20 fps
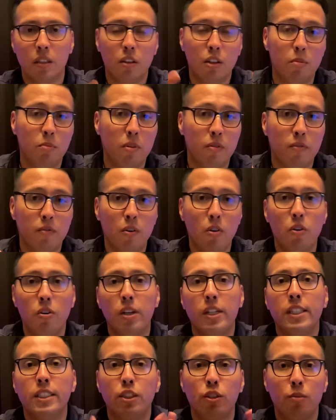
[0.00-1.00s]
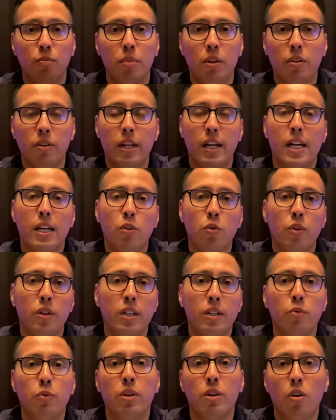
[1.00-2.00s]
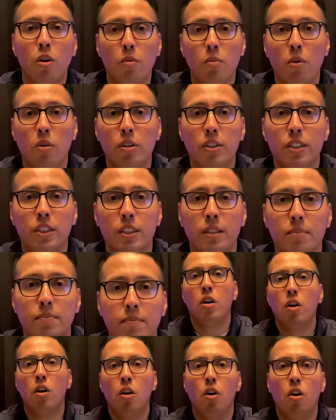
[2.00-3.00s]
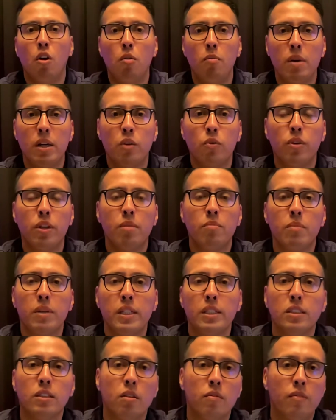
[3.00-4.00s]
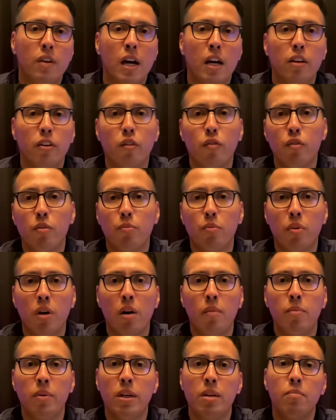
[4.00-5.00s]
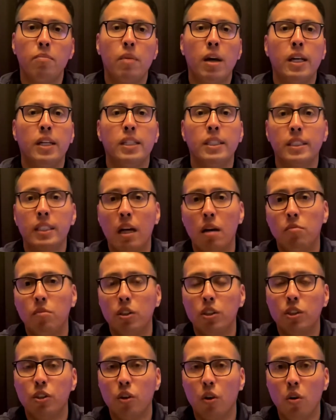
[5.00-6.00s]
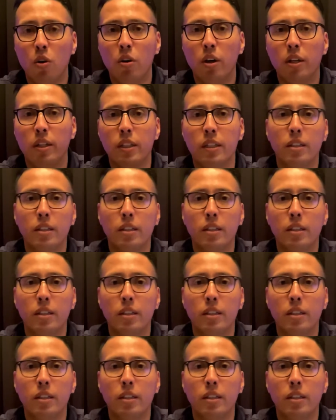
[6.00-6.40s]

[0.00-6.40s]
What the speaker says: 4 is you build equity with home ownership. Home equity means the value of your property minus how much you owe on it.